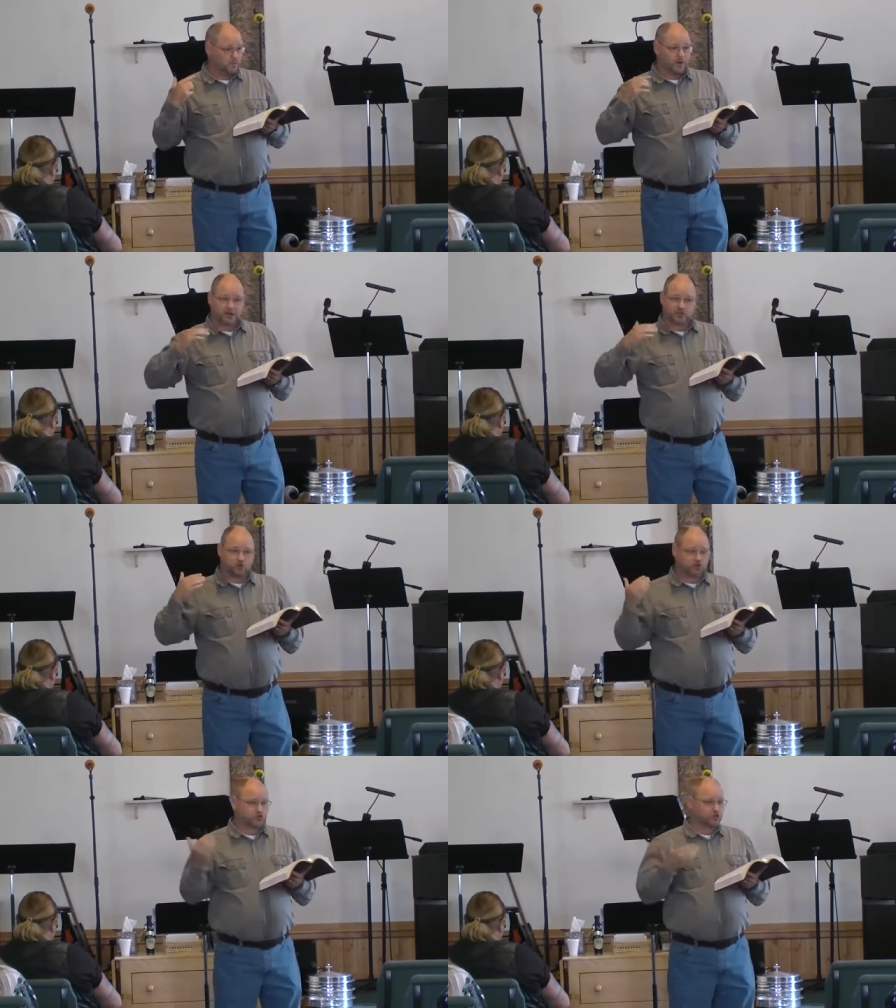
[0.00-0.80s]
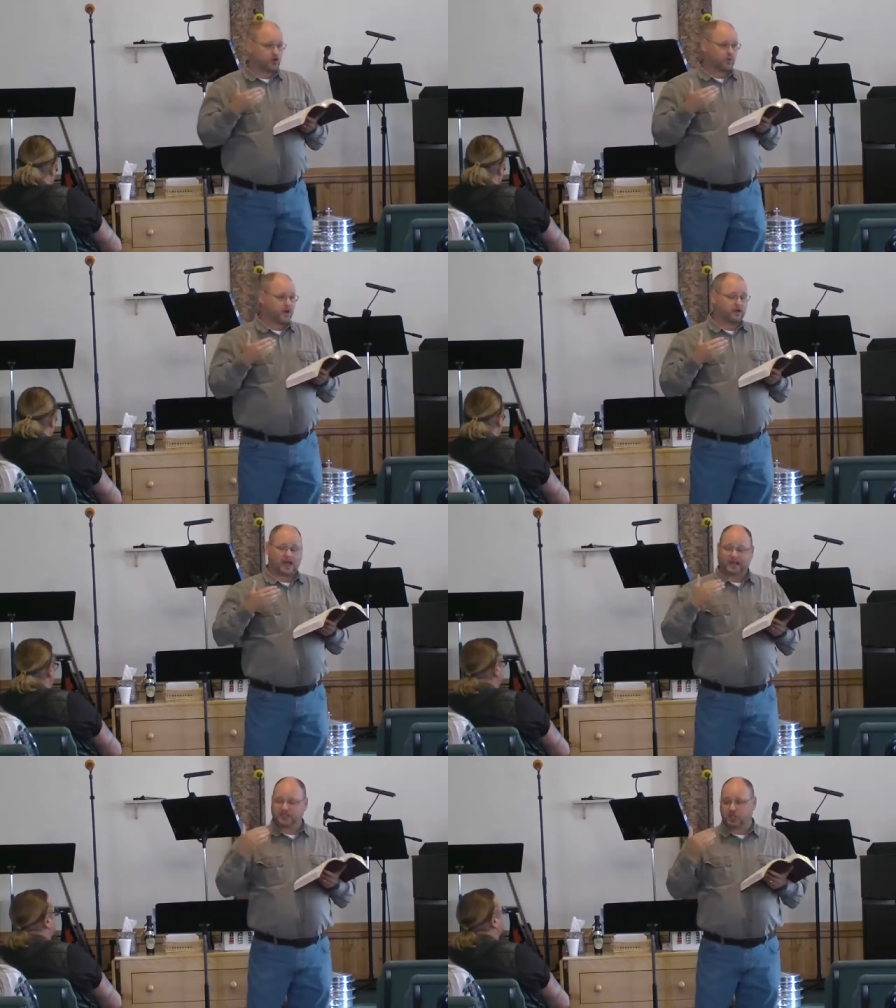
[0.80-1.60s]
But as soon as you turn around,
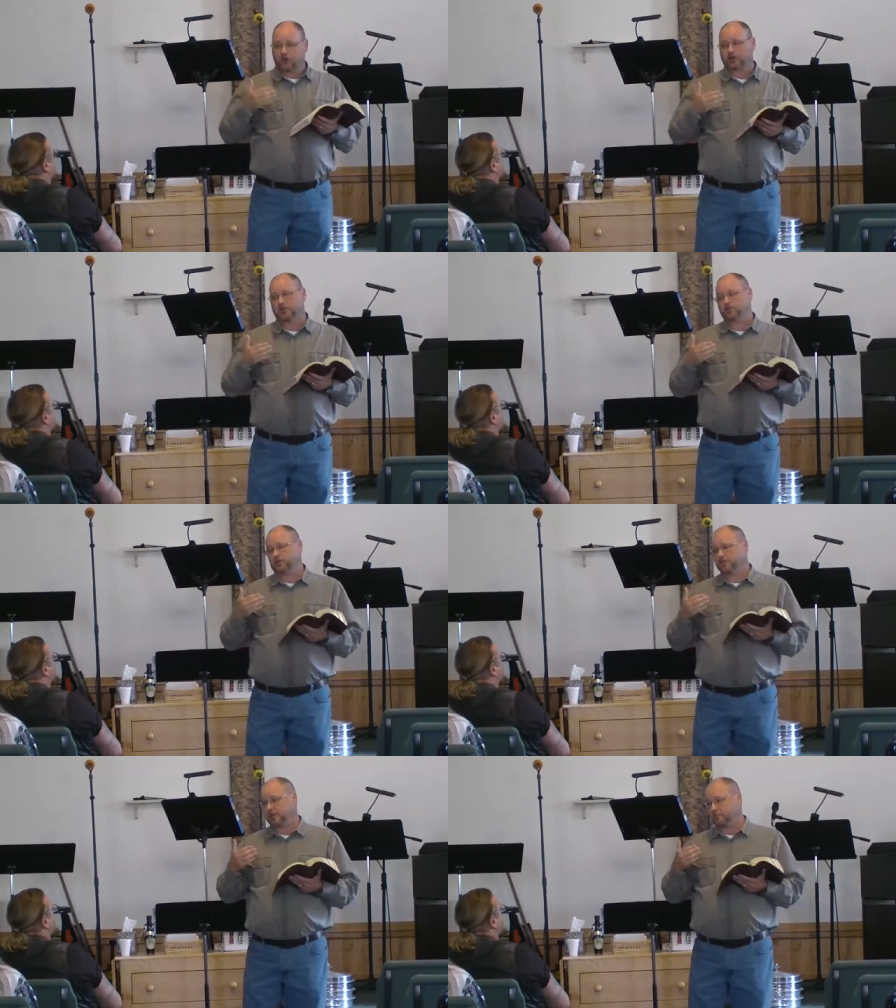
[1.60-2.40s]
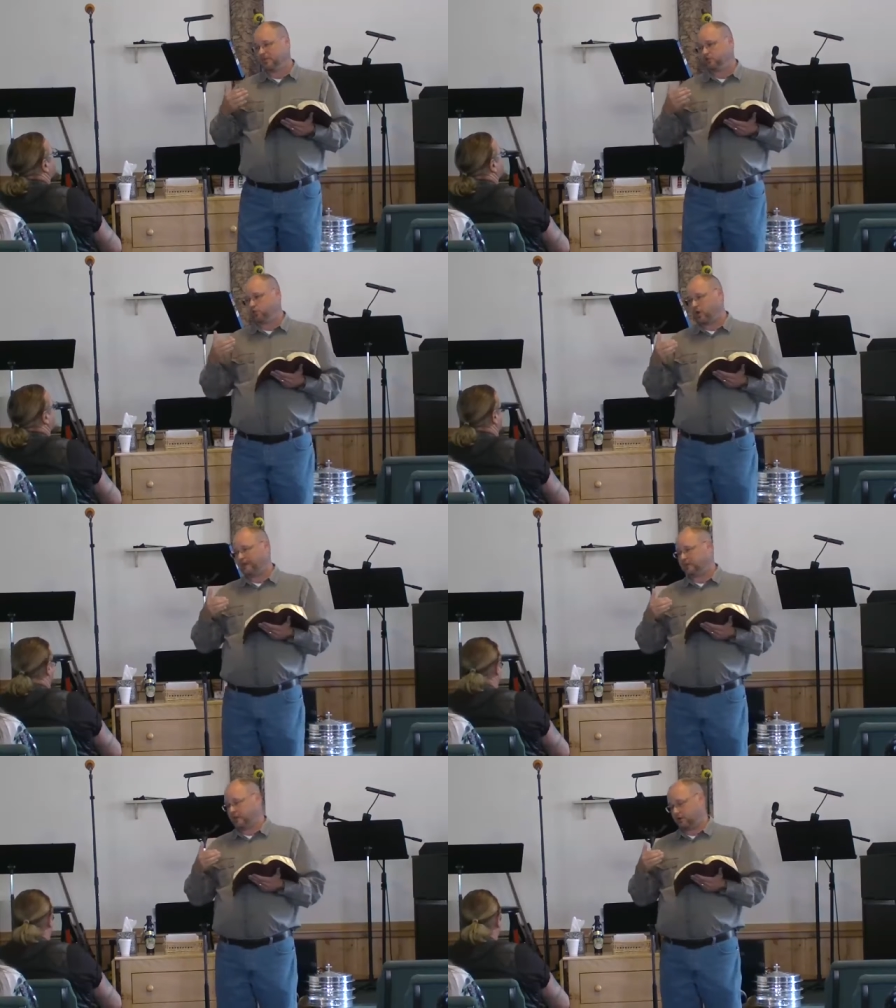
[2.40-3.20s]
I guarantee you he's going to meet you
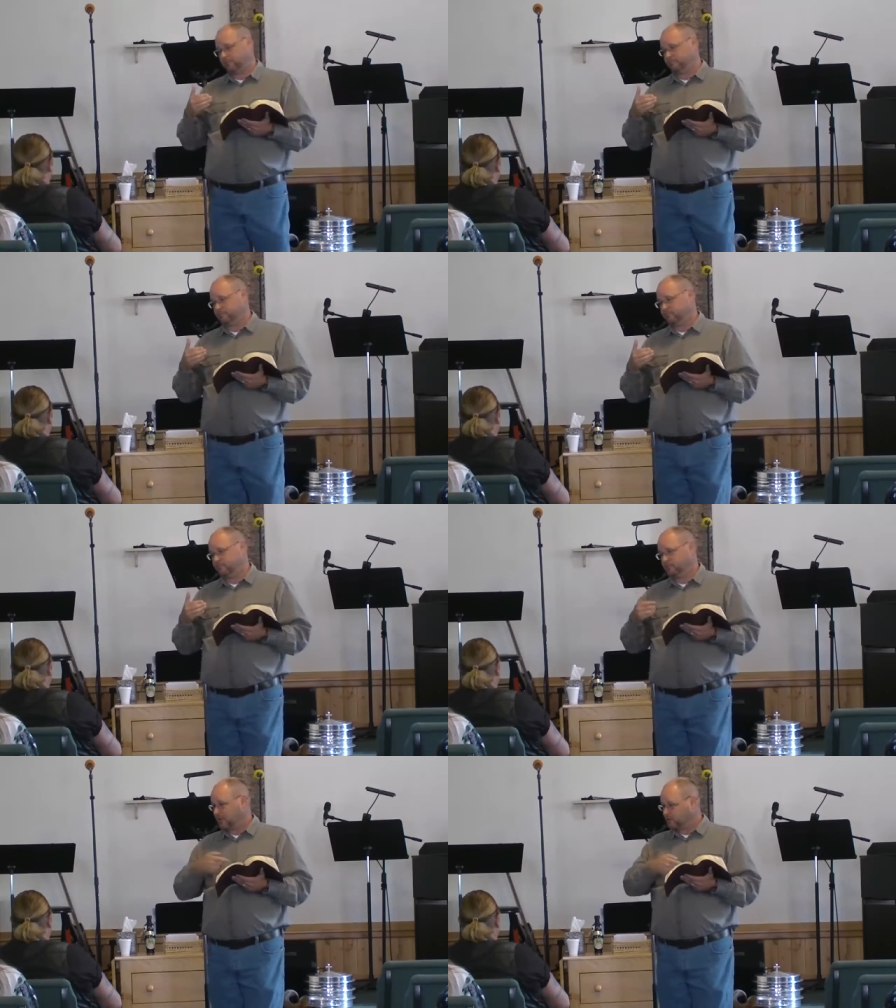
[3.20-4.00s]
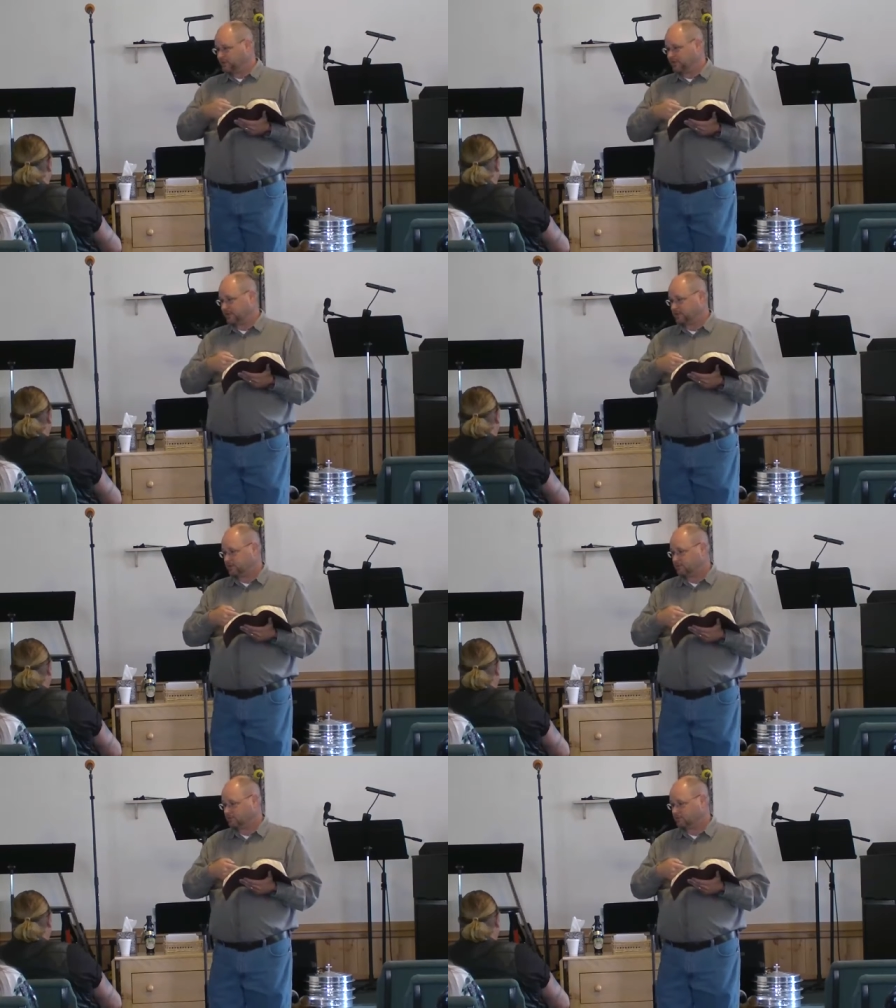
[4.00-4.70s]
right there. That's what he says.